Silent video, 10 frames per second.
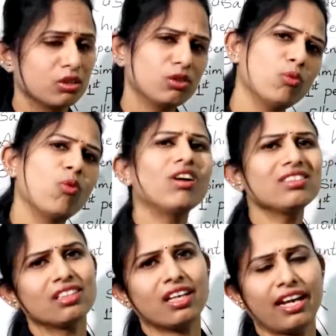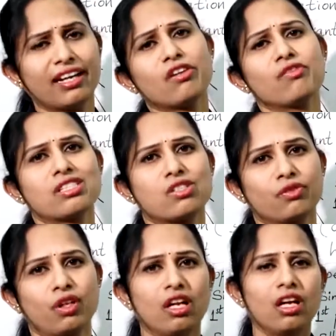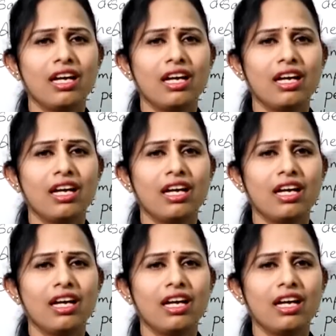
So what's a heading first of all?